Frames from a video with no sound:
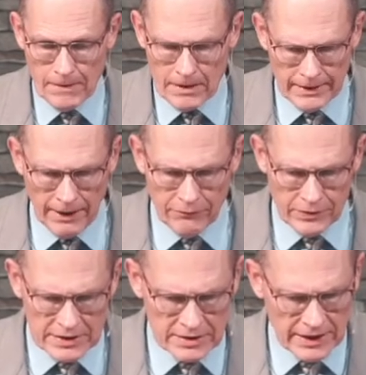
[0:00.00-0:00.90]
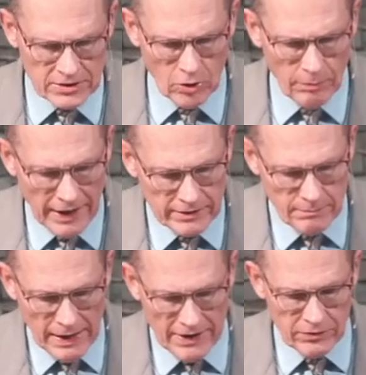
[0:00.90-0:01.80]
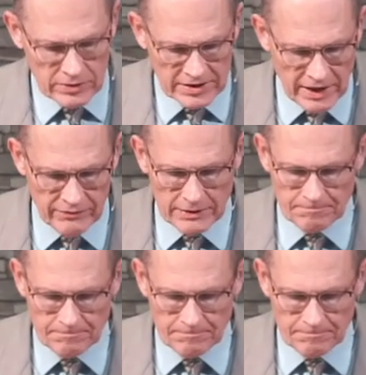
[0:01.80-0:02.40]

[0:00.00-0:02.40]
Now, for this, let's go back to Matthew 7,